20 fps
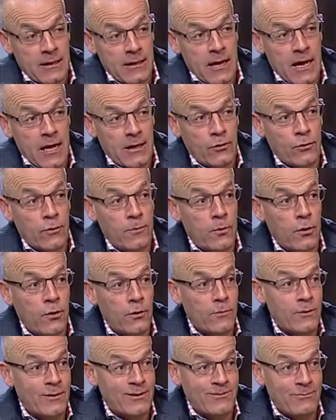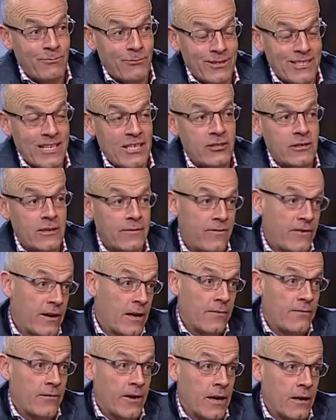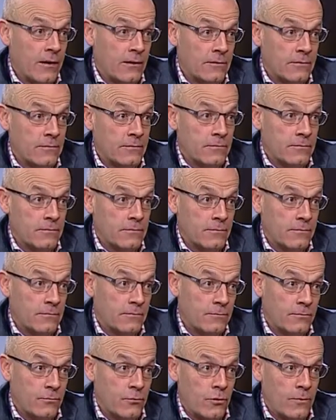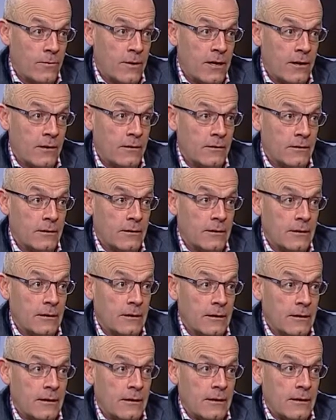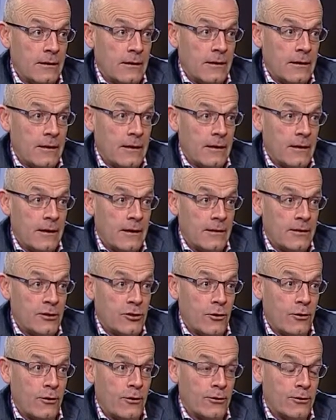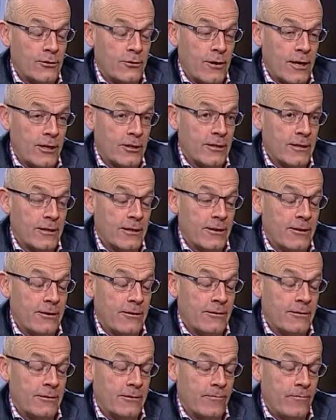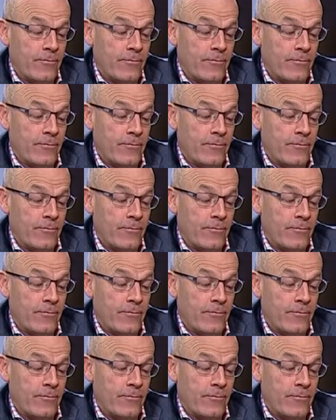had good blood, but was actually a failed brood mare. And John Hunter actually are